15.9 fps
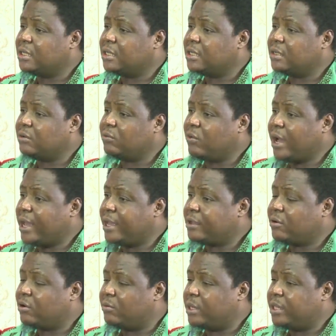while
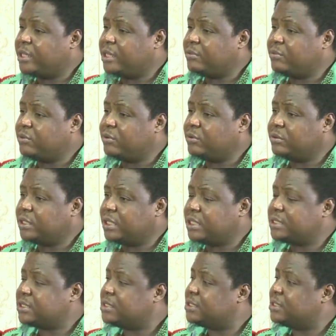commendable, there's
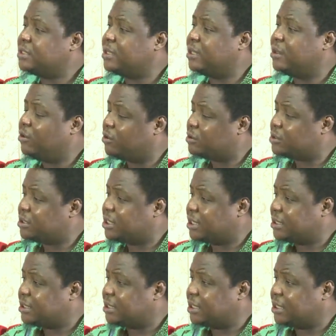still a lot that